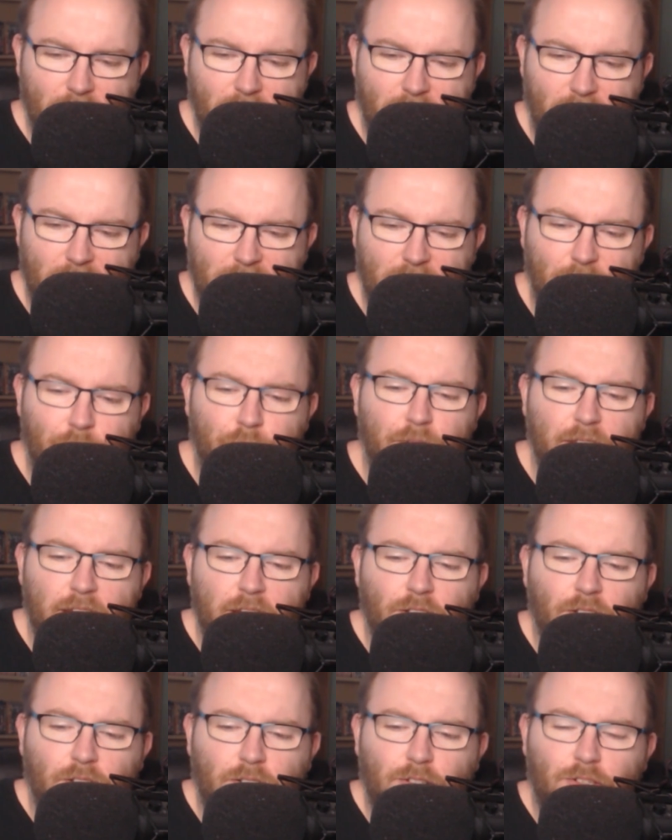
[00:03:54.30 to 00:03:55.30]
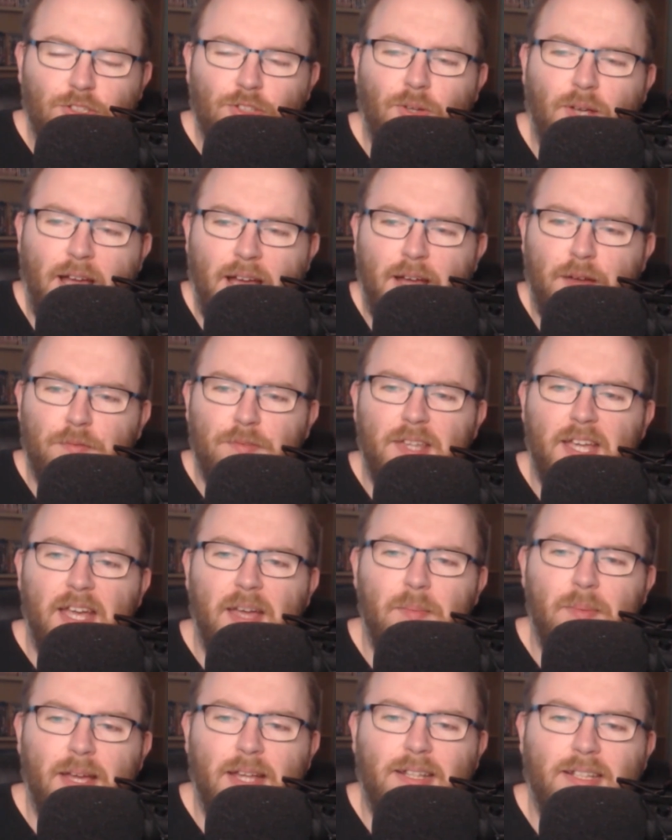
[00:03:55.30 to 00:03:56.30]
it's a vehicle to have
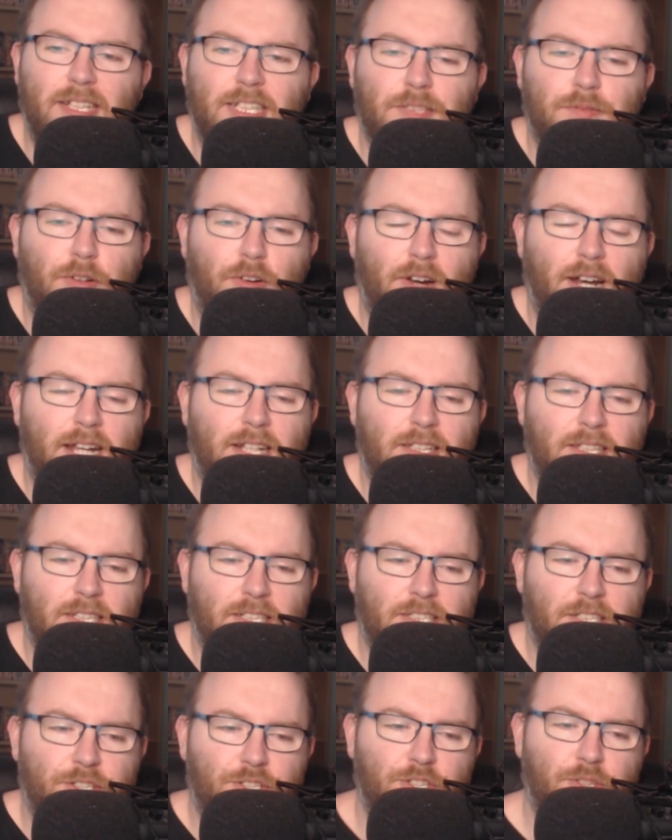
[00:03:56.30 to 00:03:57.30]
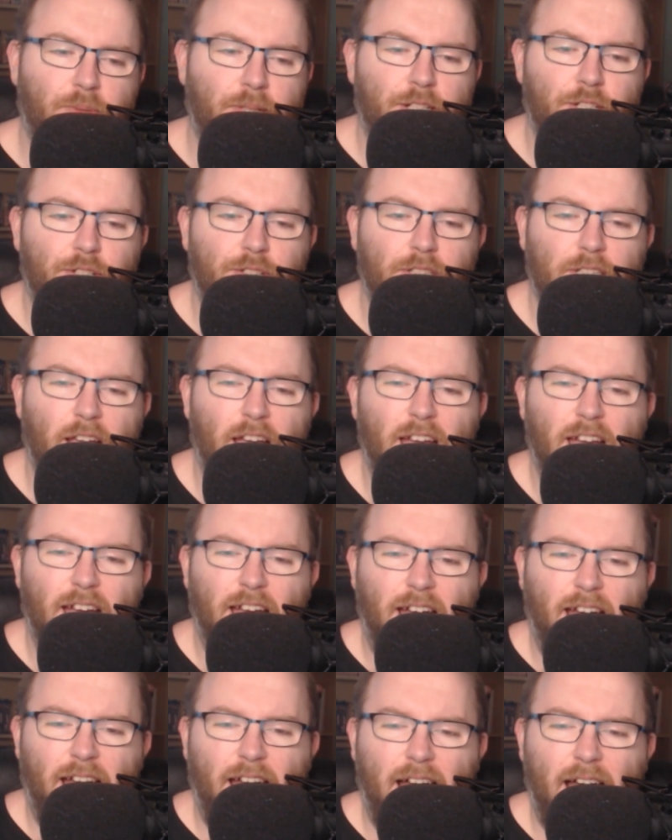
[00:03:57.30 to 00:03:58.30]
them in these variety of situations.
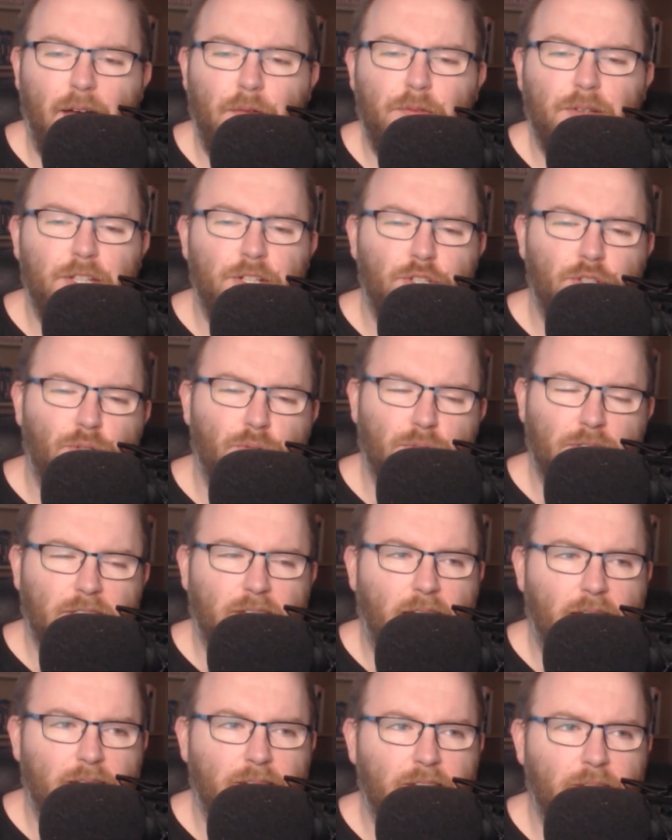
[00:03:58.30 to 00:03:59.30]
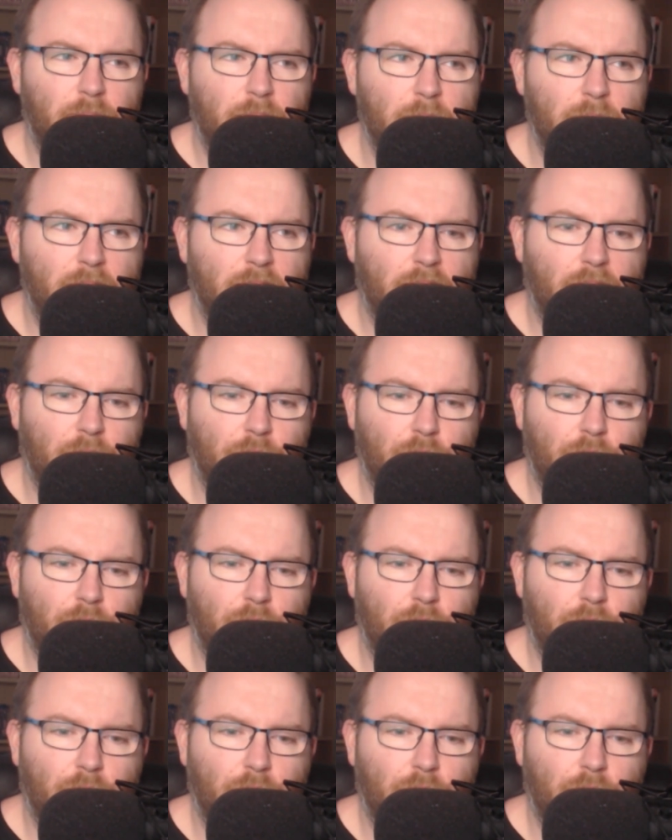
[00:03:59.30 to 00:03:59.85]
Half of the jokes tend to be making